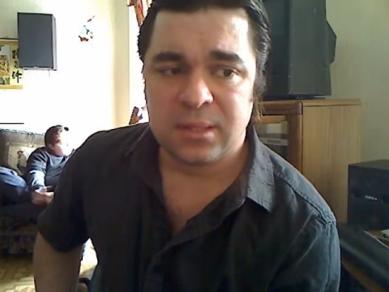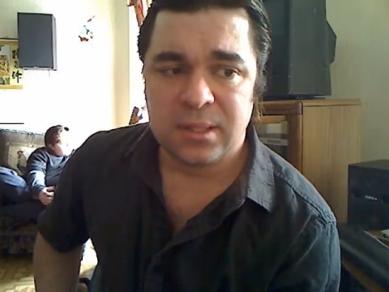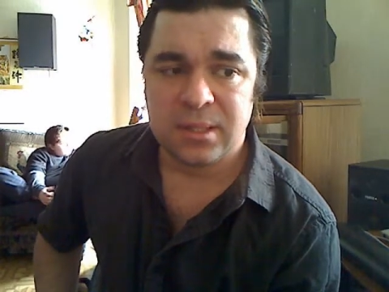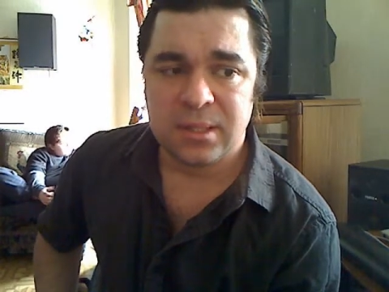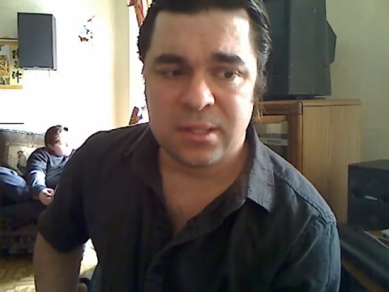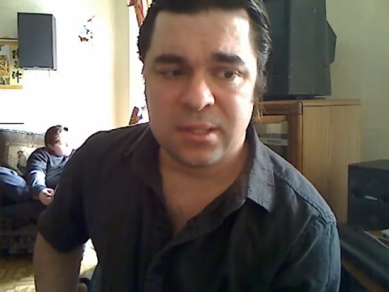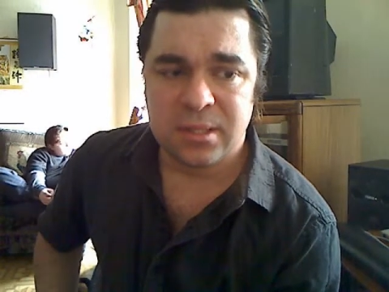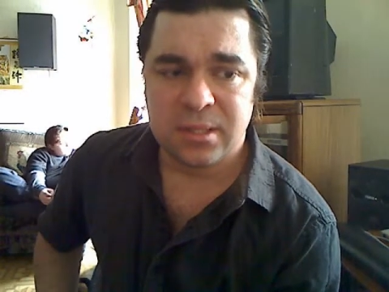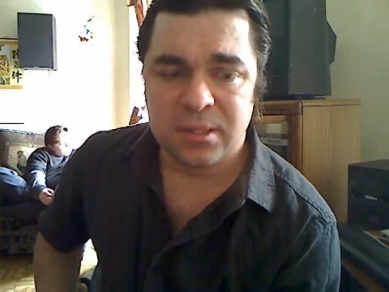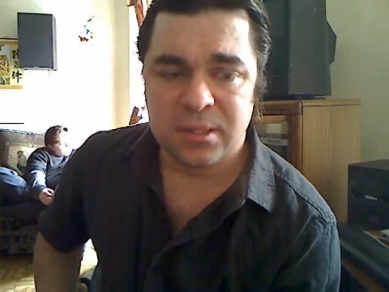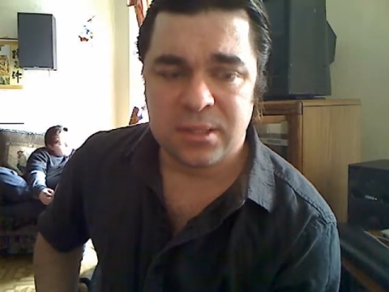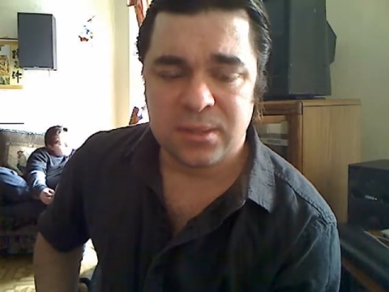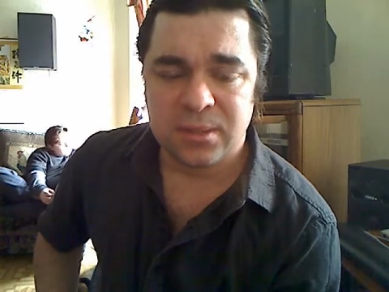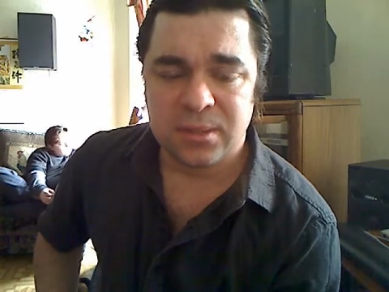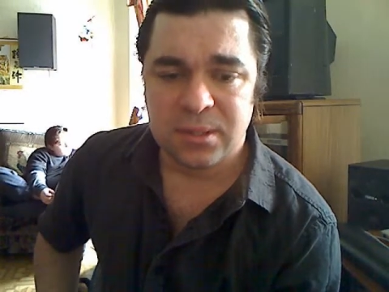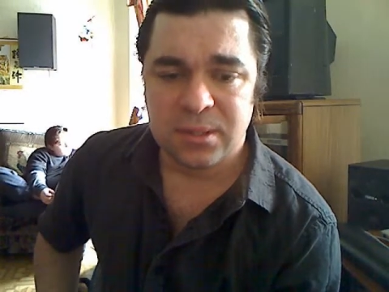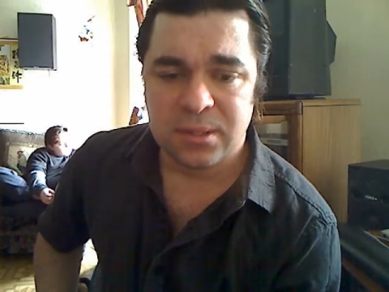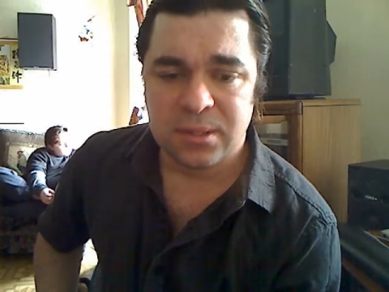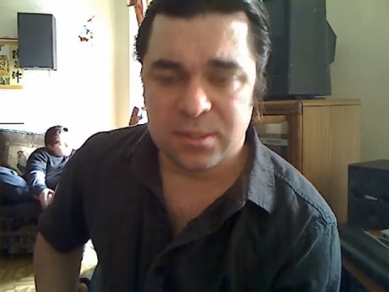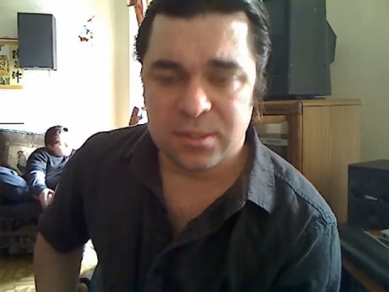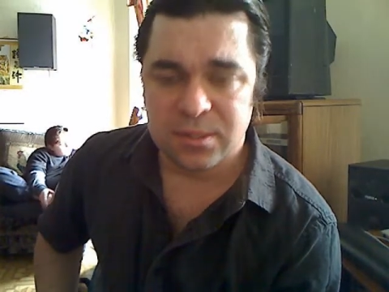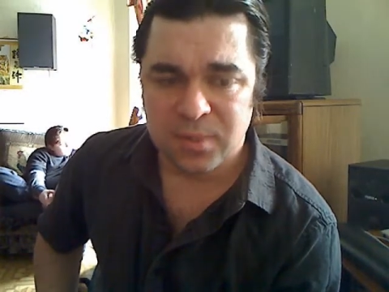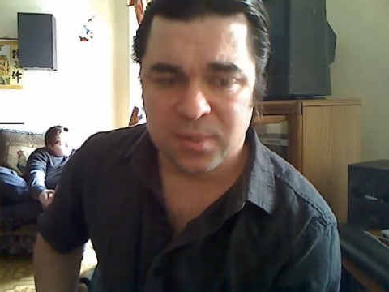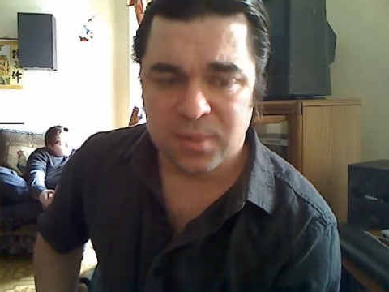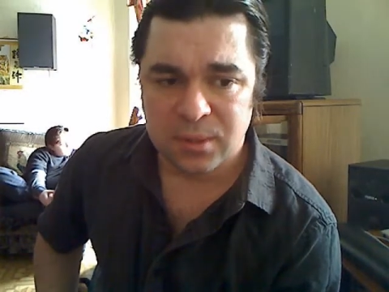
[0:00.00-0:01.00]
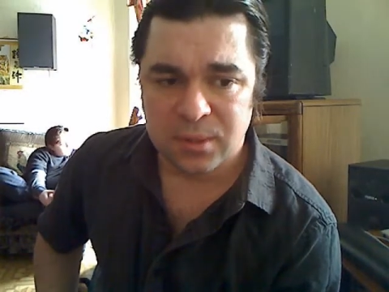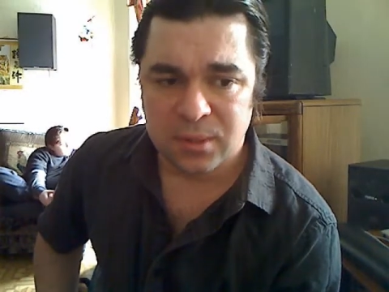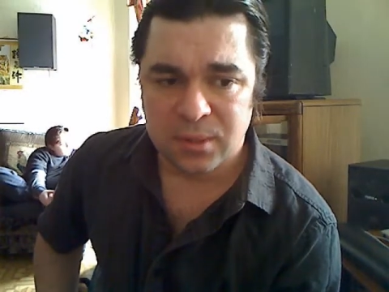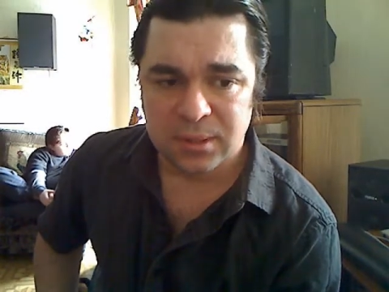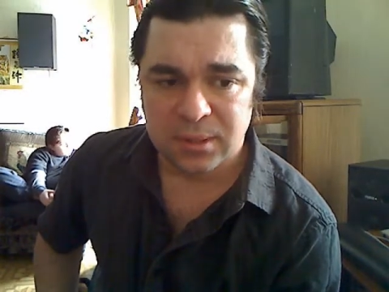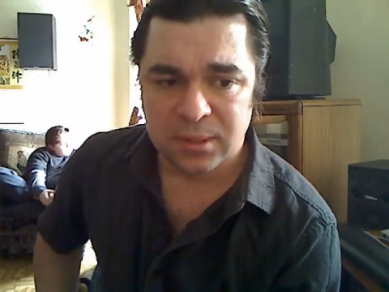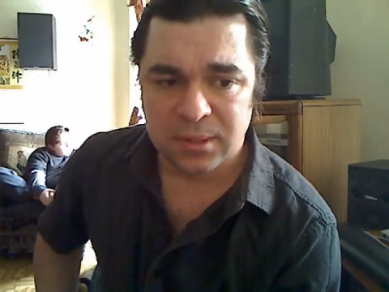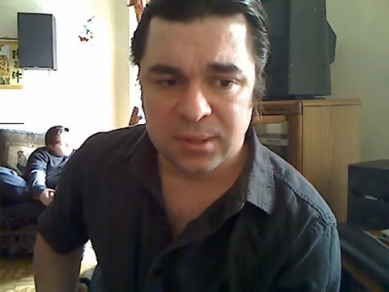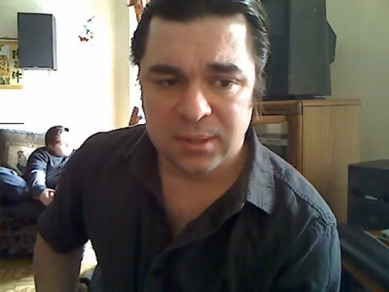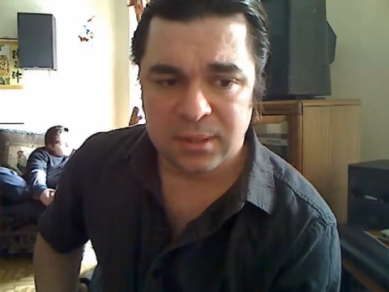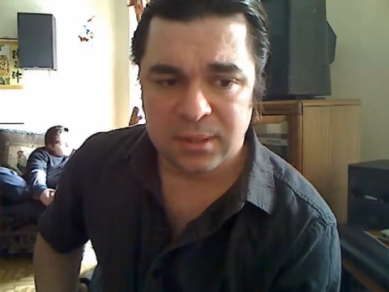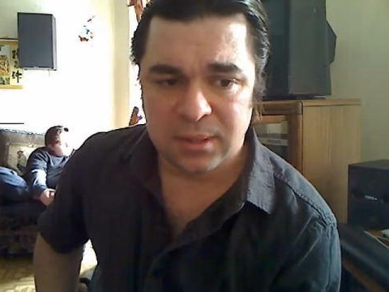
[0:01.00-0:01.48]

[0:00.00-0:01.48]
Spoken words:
continuing to support